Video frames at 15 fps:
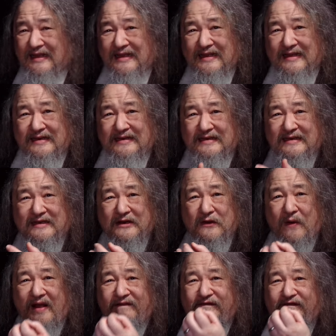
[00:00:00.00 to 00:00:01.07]
And, you
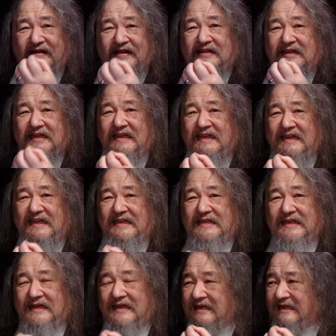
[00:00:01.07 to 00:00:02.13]
know, I feel the
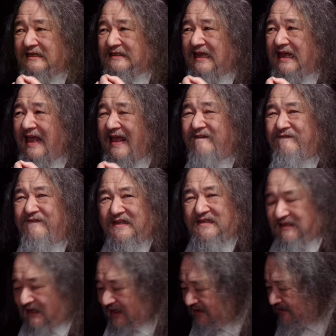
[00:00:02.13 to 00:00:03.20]
need to, to
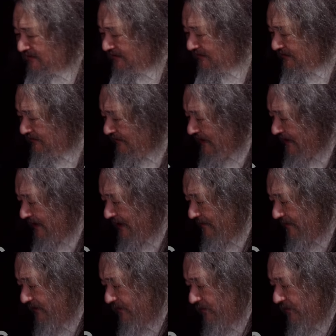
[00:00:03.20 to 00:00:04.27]
emphasize this, right?
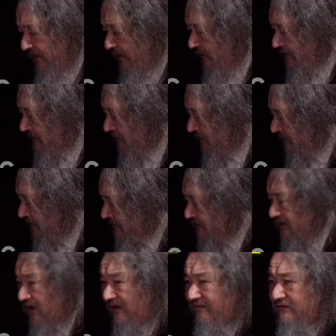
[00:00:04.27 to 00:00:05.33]
I mean, you know, so there's
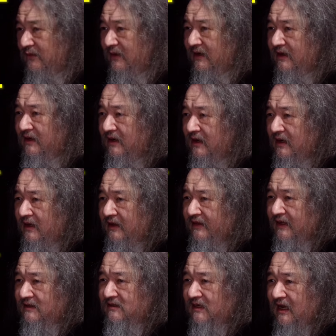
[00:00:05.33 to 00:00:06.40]
software
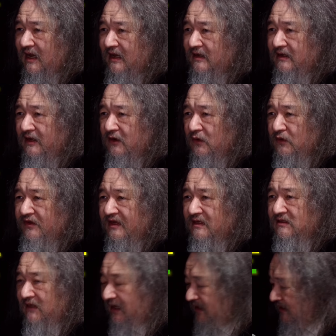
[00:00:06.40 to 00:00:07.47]
that's got, you know,
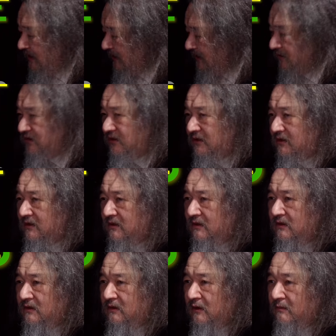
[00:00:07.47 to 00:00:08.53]
things like
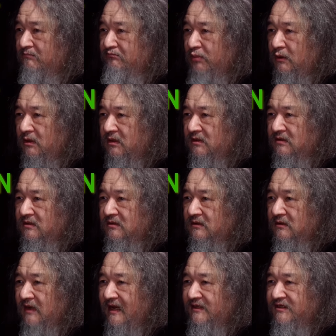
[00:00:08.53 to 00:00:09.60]
culture, books,
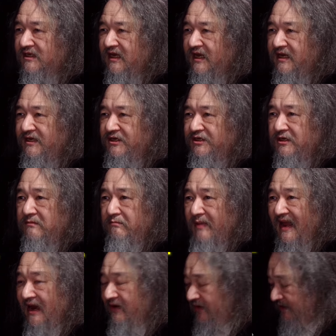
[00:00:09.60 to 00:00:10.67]
or education,
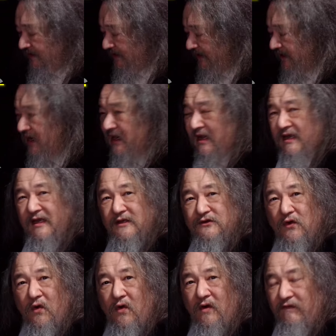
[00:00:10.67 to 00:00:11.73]
parenting
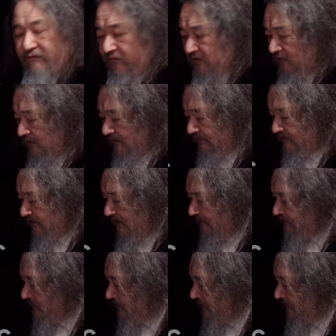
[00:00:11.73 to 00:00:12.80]
is all full of
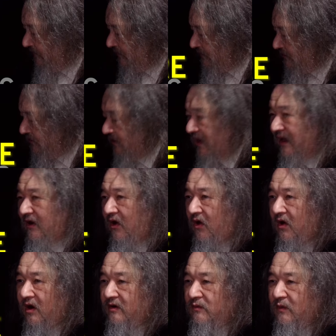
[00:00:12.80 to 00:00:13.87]
software. We've also got
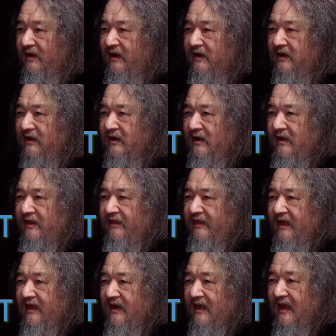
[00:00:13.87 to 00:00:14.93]
hardware
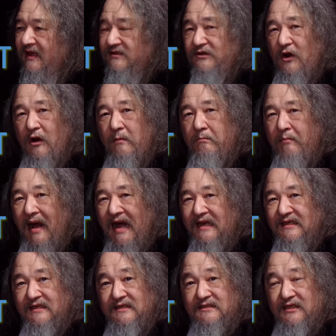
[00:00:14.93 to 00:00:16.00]
that has our
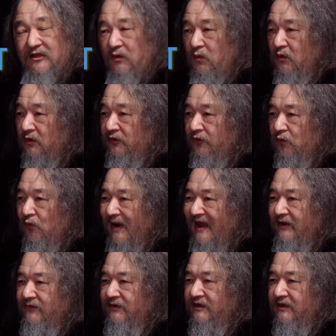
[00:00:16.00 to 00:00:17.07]
bodies and the world
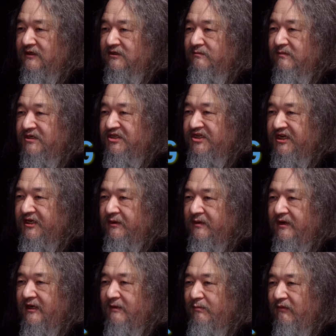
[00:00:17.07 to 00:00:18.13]
around us,
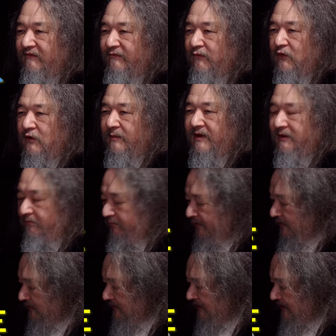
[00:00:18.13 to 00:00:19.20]
machinery, performing,
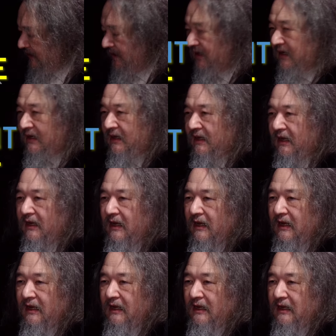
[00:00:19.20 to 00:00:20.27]
building,
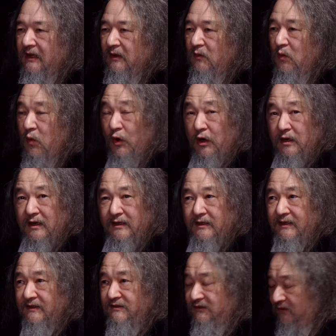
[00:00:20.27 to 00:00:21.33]
uh, uh, work,
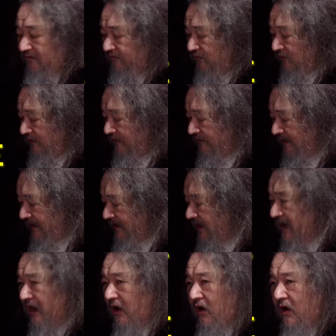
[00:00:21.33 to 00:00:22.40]
and so forth, right?
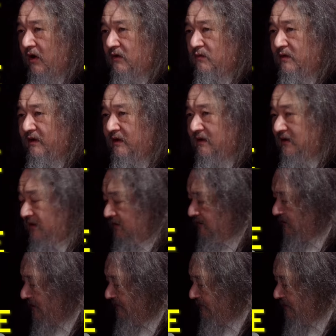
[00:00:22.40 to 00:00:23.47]
Hardware,
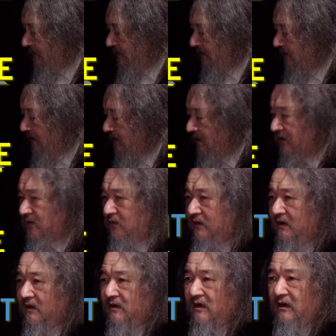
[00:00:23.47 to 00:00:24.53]
software and
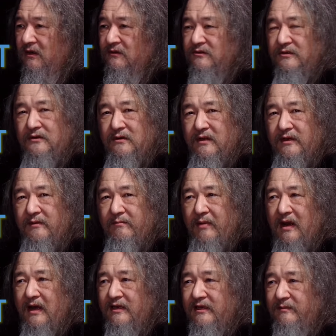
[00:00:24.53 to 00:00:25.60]
hardware, culture and
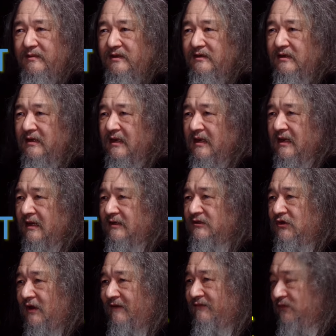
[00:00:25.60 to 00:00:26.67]
embodiment,
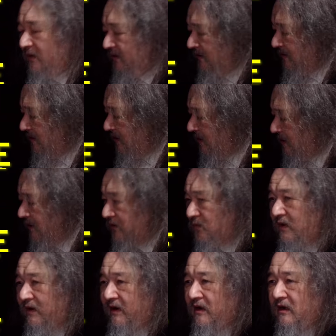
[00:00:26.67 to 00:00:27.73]
software and
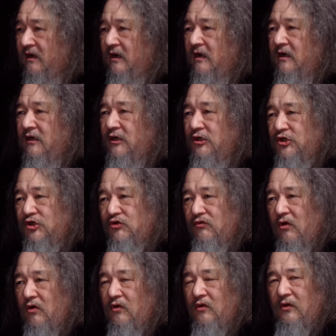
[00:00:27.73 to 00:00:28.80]
hardware,
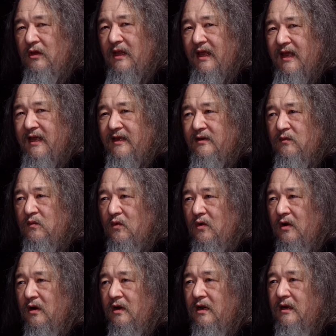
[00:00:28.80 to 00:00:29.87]
control and
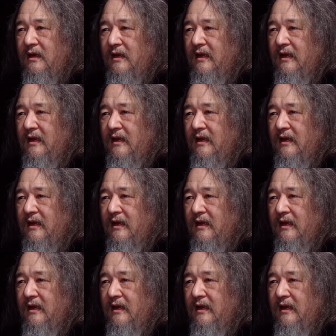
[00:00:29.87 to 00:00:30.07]
work.